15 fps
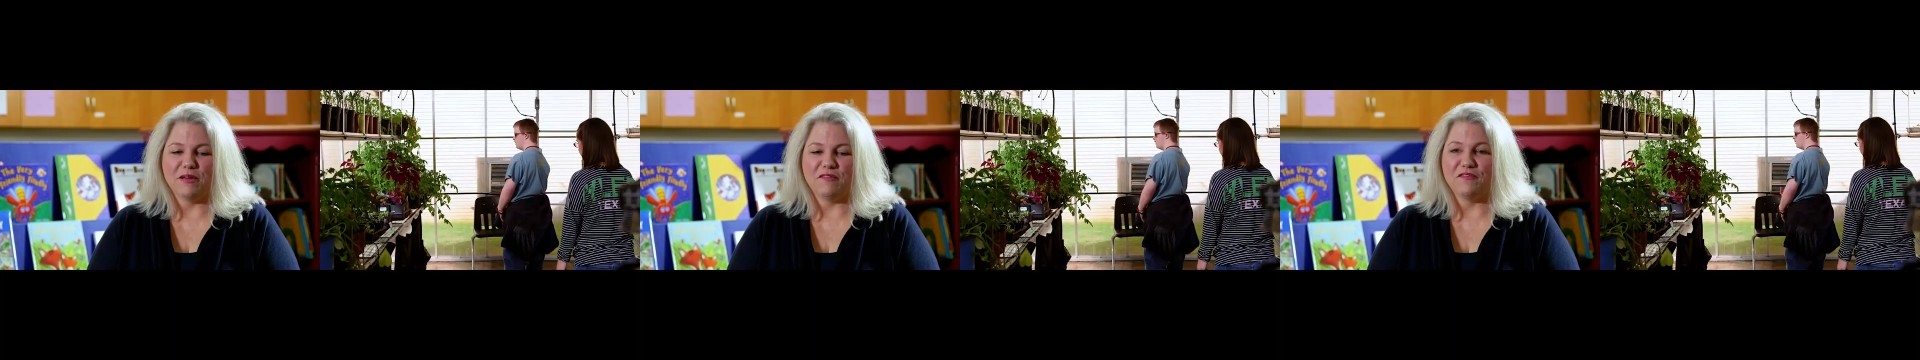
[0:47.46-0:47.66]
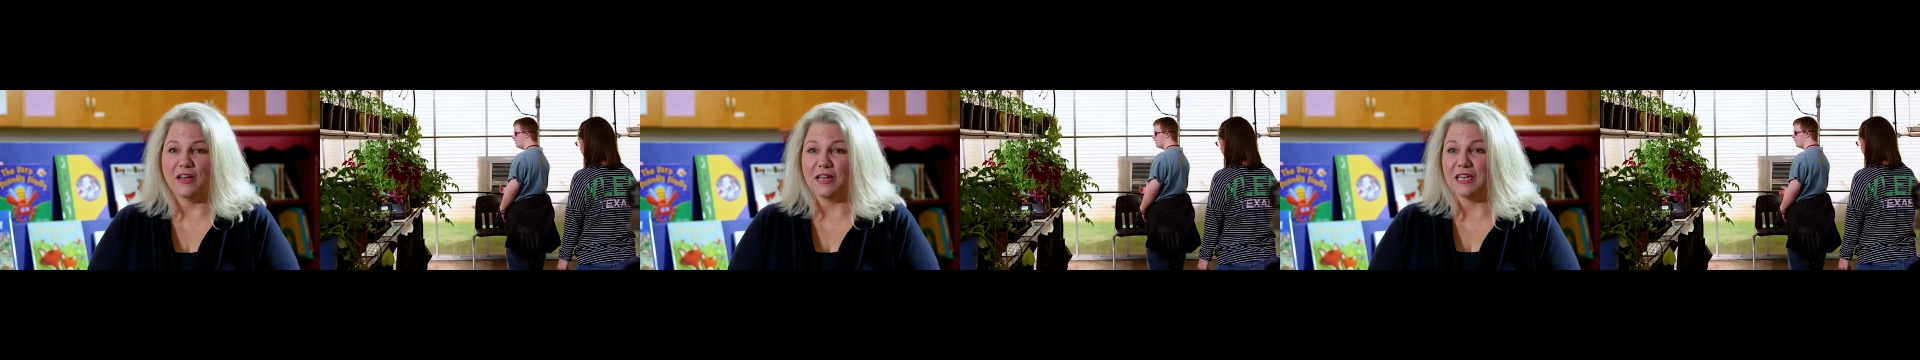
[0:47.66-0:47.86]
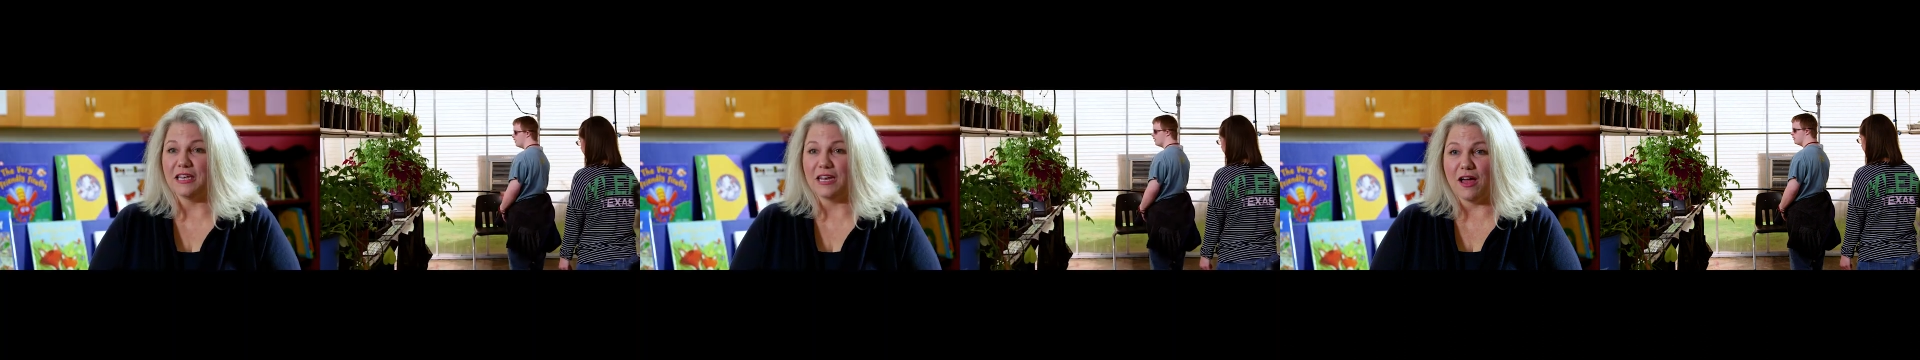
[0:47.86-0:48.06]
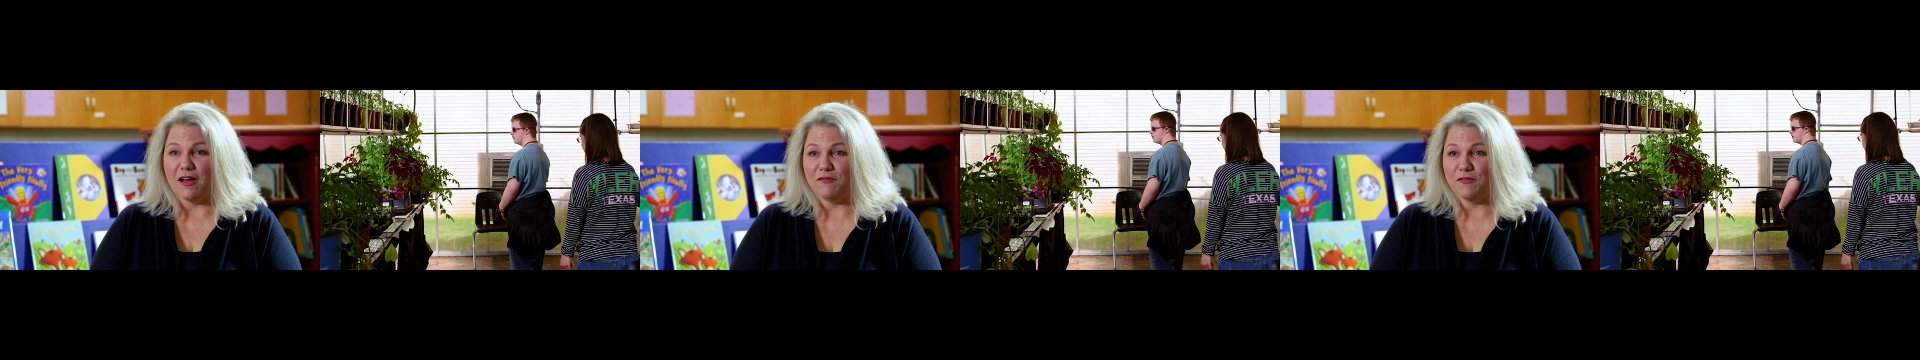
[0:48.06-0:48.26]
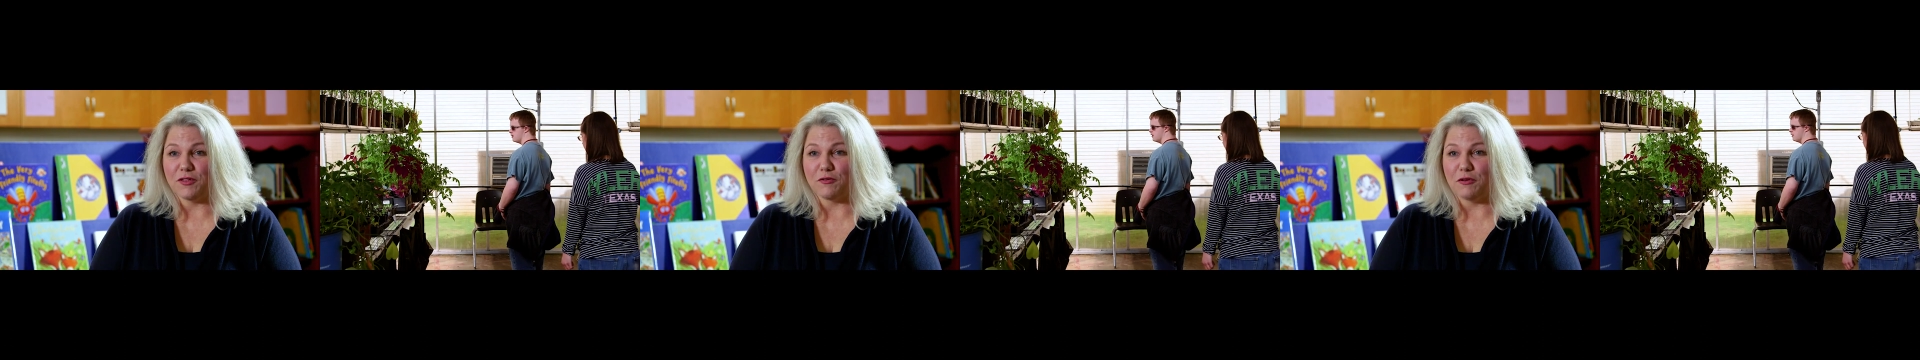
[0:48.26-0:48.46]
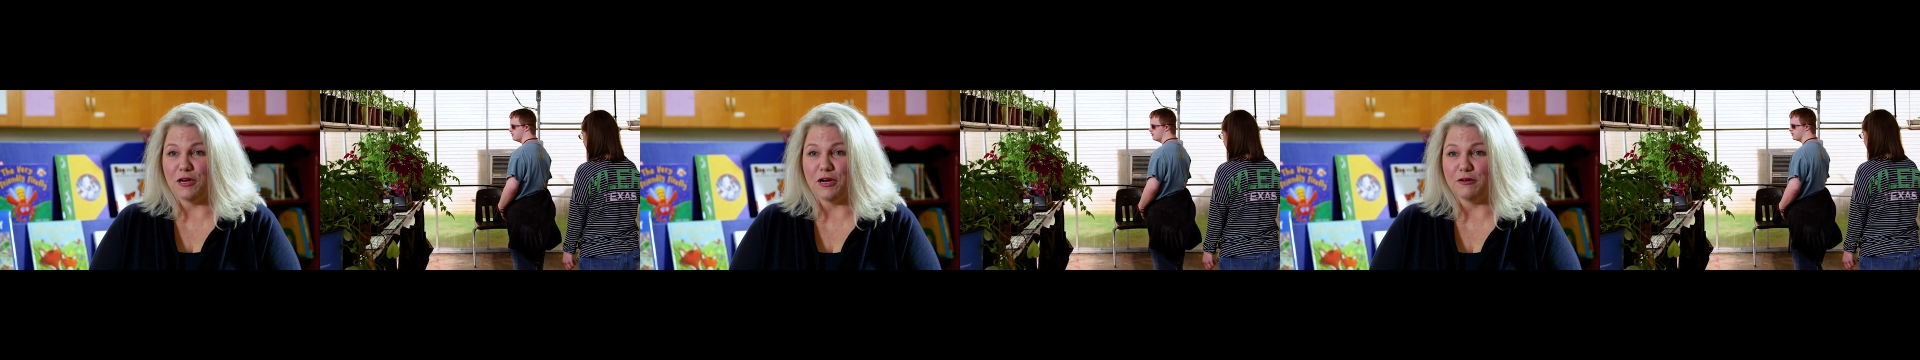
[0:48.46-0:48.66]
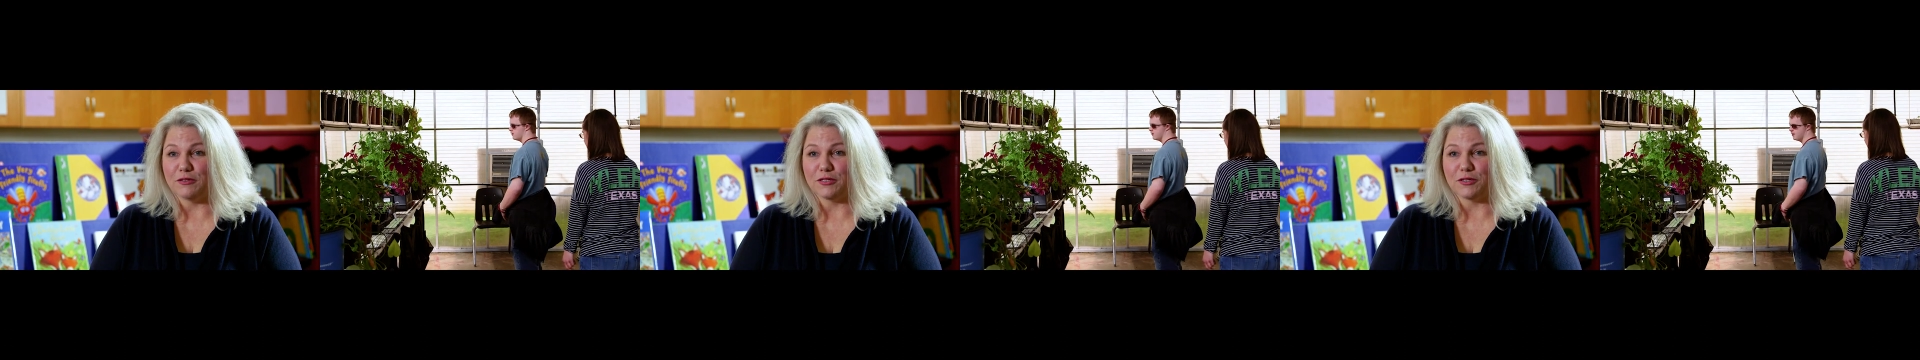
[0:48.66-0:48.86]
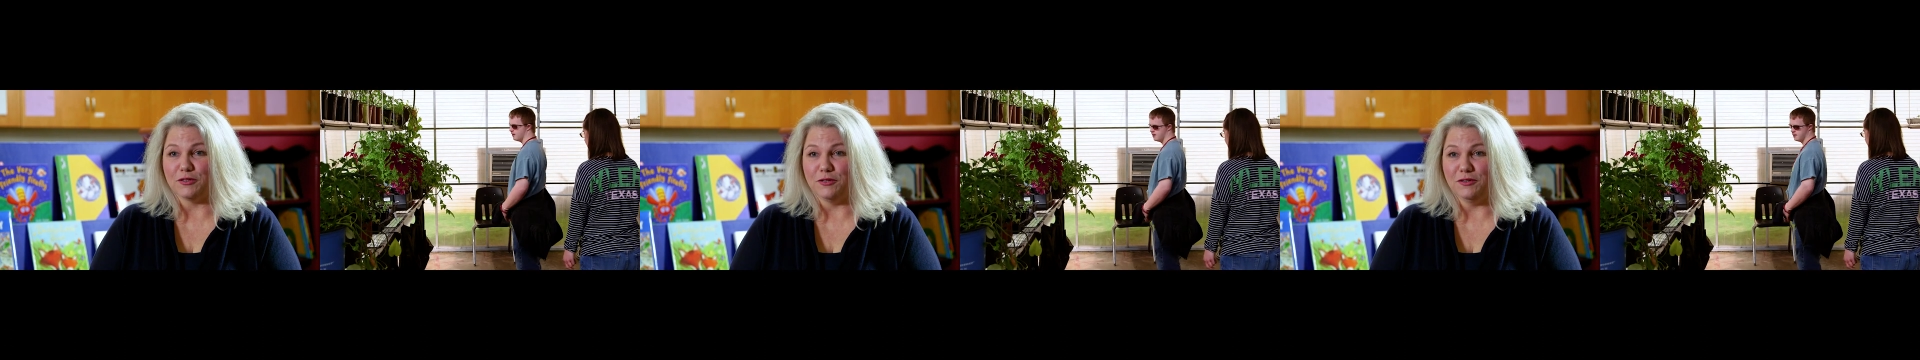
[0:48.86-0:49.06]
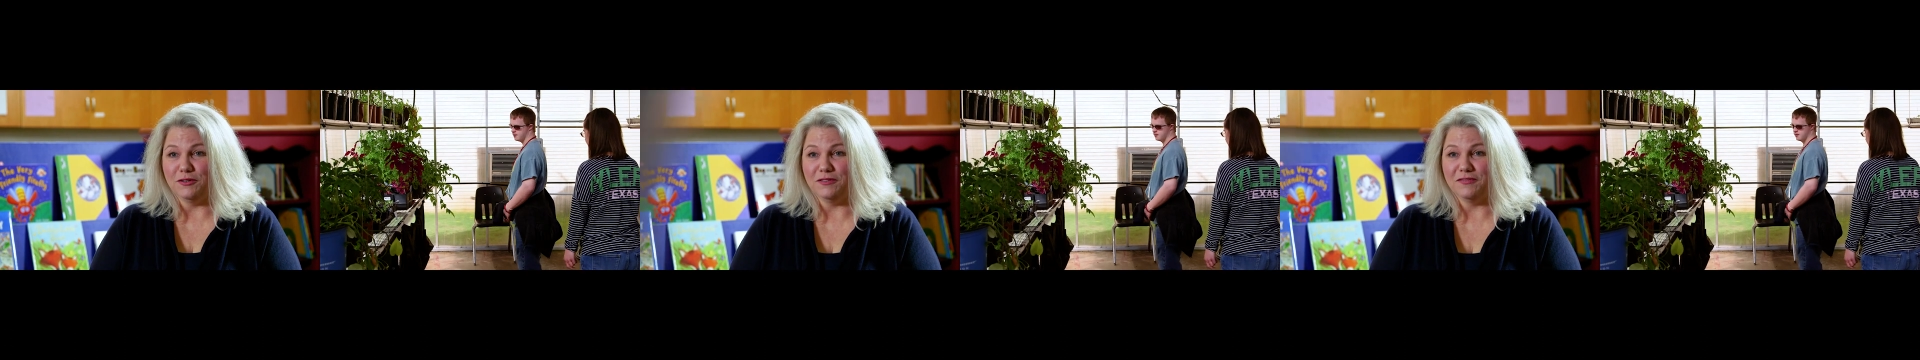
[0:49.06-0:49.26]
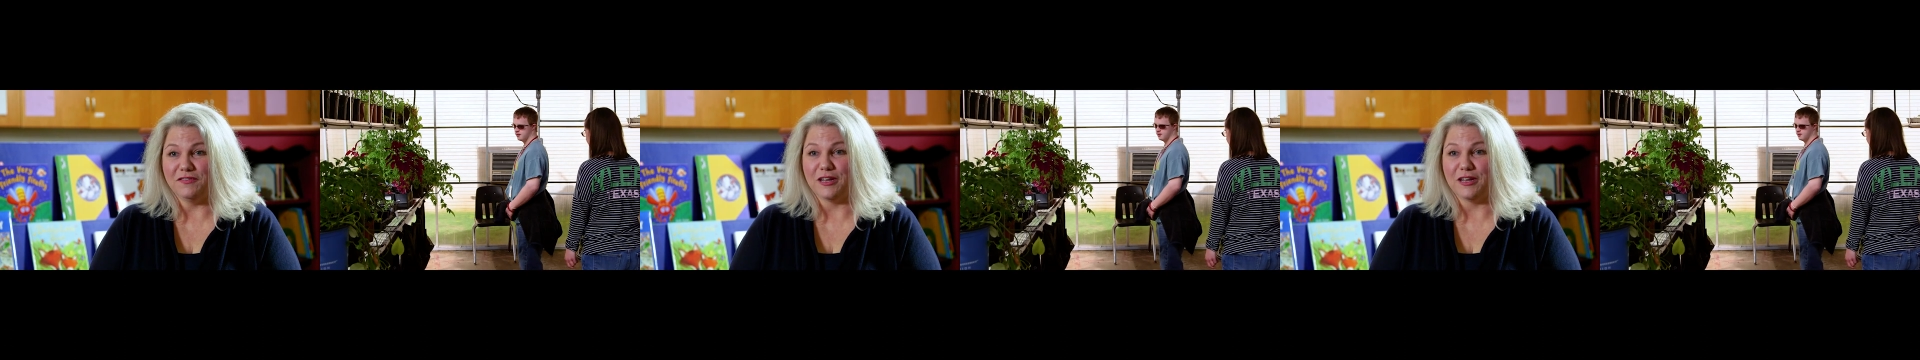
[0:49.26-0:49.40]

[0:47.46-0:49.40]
but fell in love with Green Oaks School,